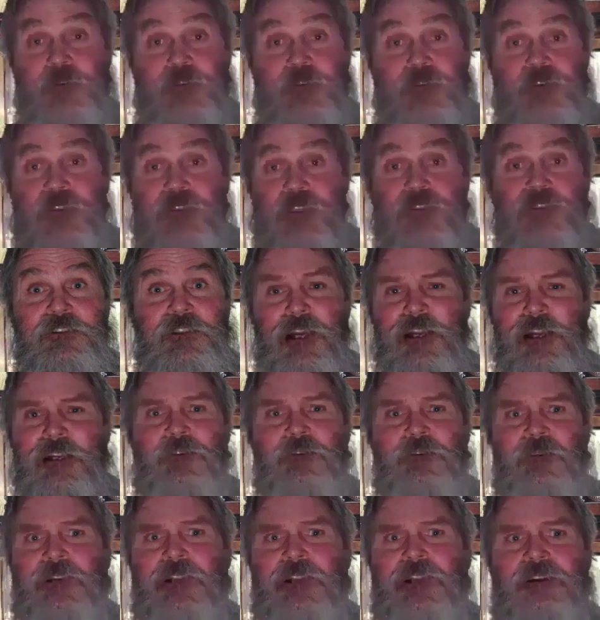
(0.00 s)
He controls
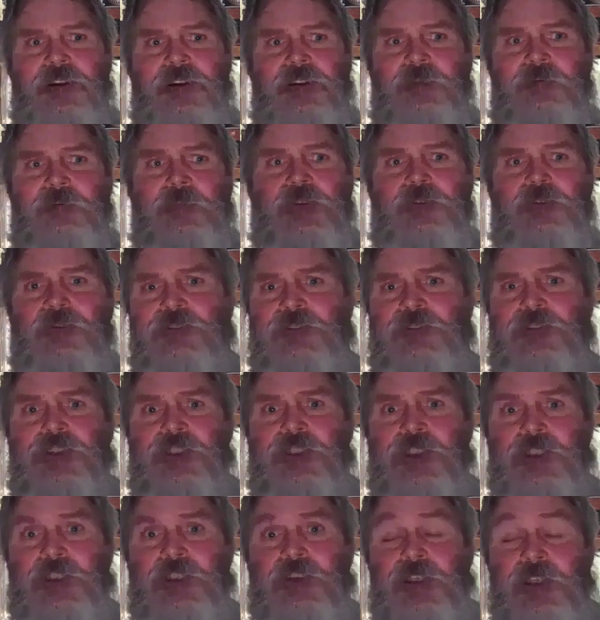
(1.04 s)
emotions. He said, I
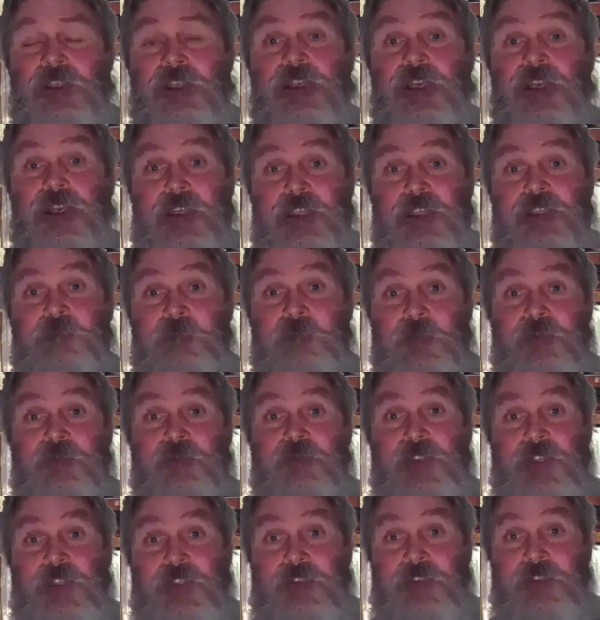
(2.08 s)
created an emotion,
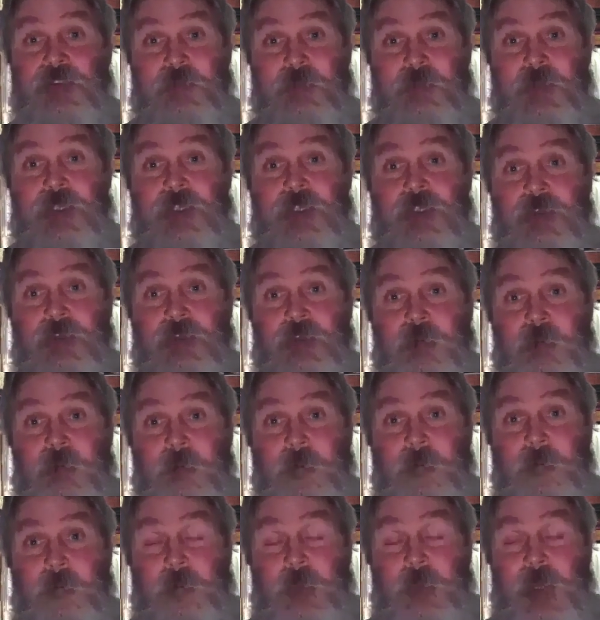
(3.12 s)
Keith, and he's proven
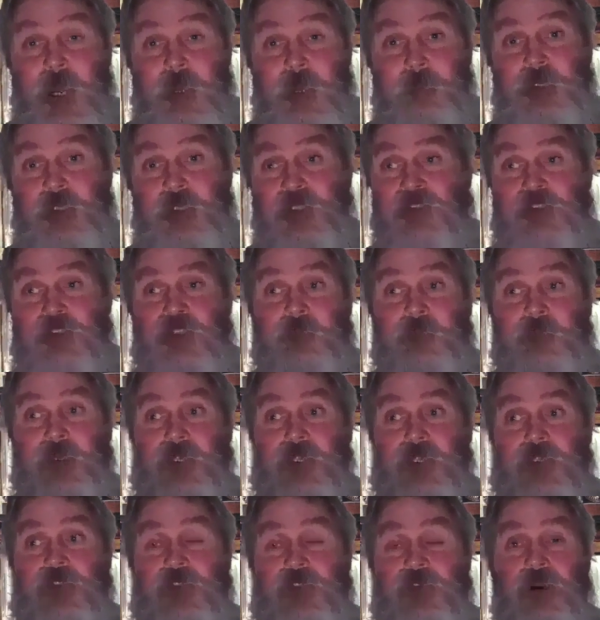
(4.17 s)
it to me.
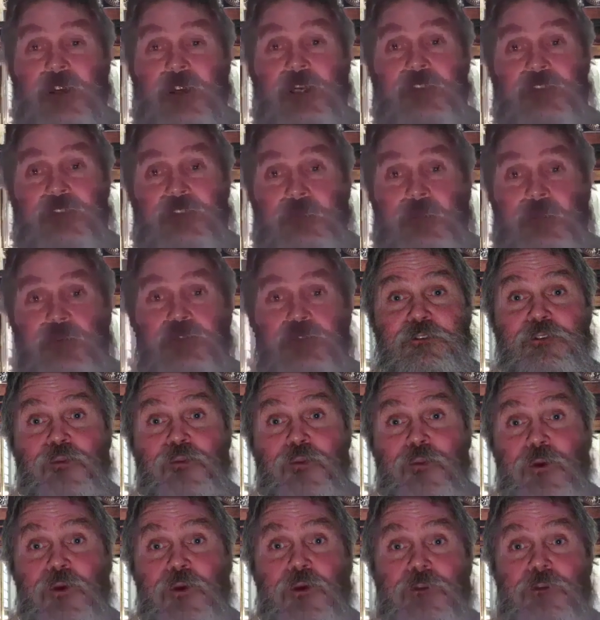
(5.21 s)
I mean, you can be in
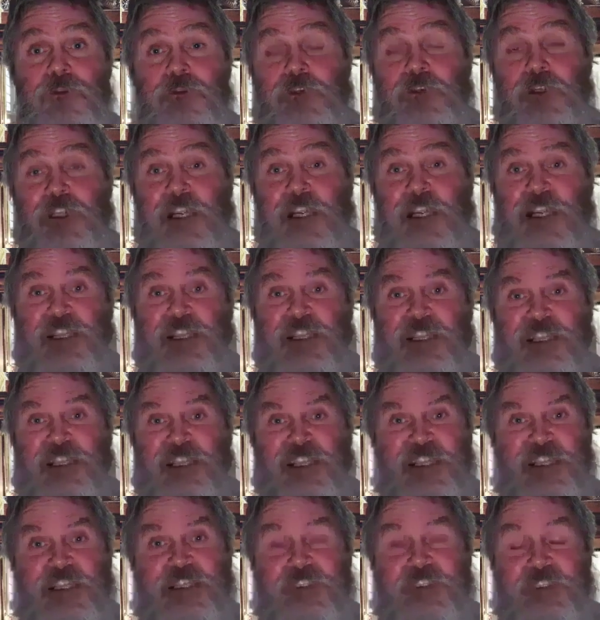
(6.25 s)
the greatest mood in the
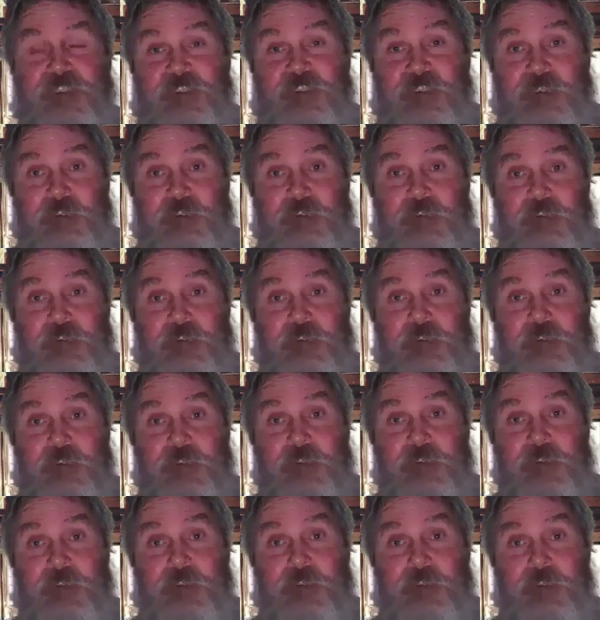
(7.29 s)
world, and in an
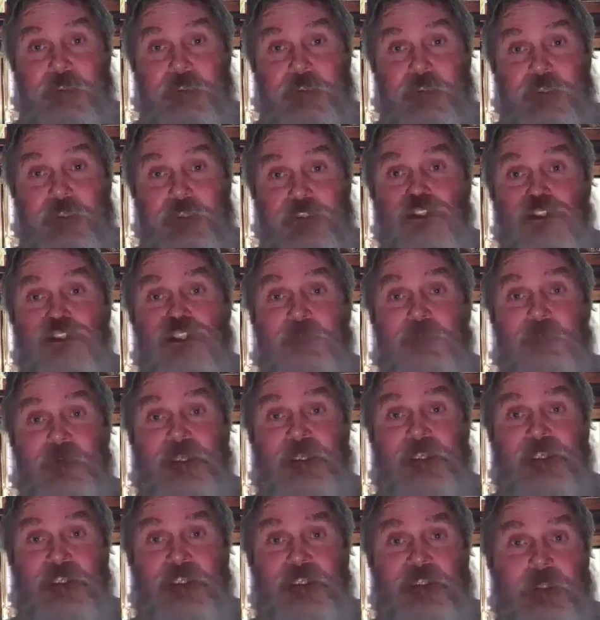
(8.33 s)
instant,
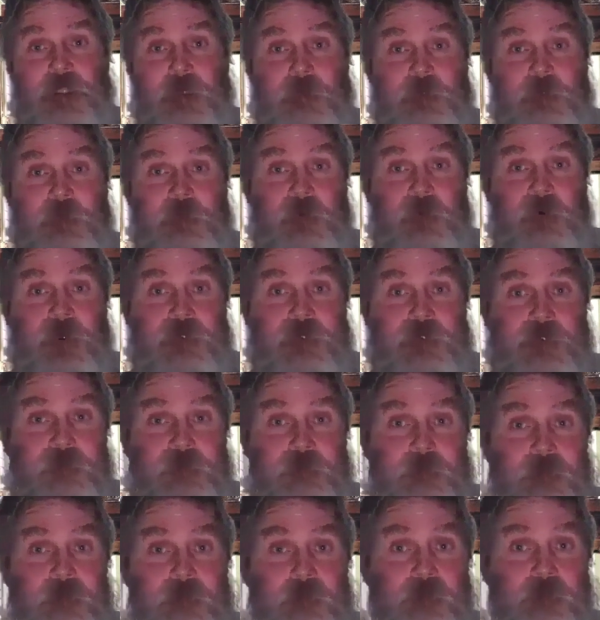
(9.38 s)
you can be in
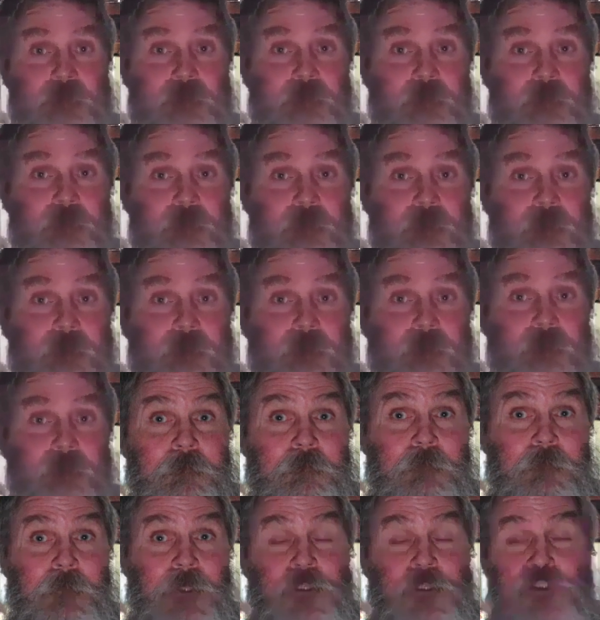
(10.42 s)
a deep depression.
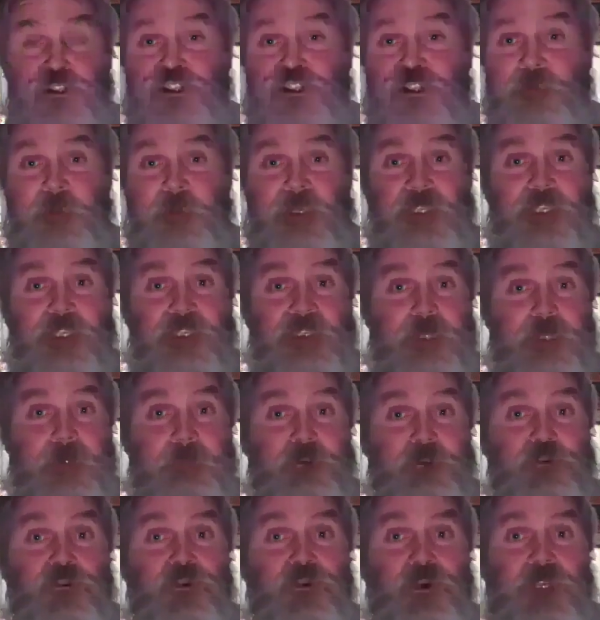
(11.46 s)

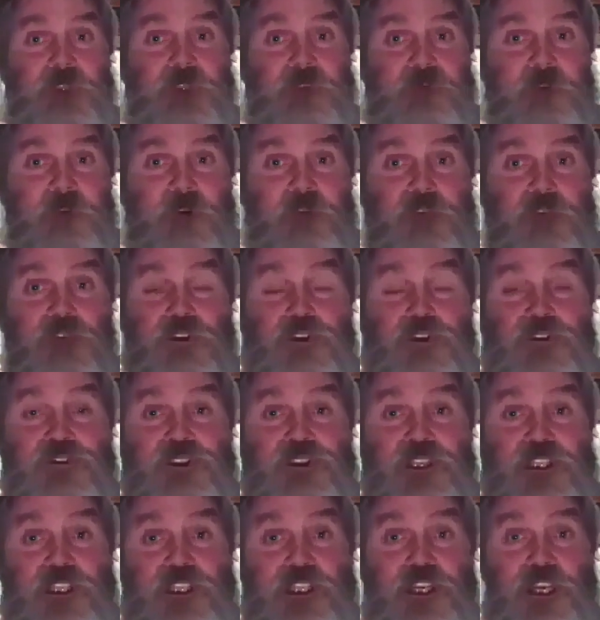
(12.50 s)
You can be in a deep
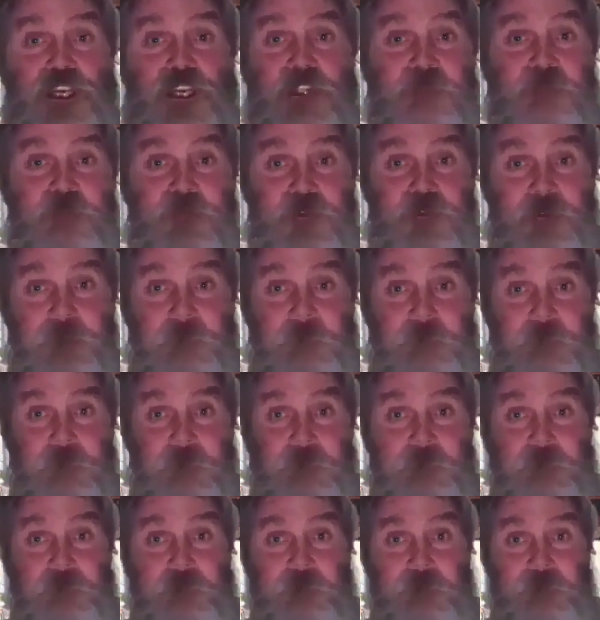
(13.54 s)
grief over losing a
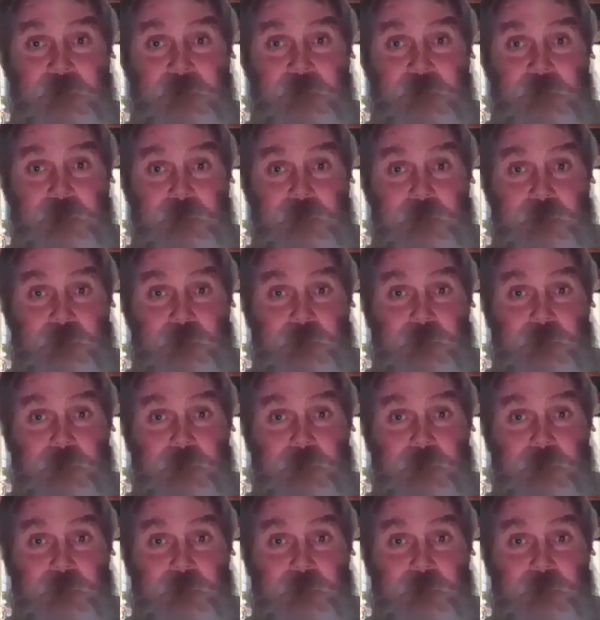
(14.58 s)
loved one.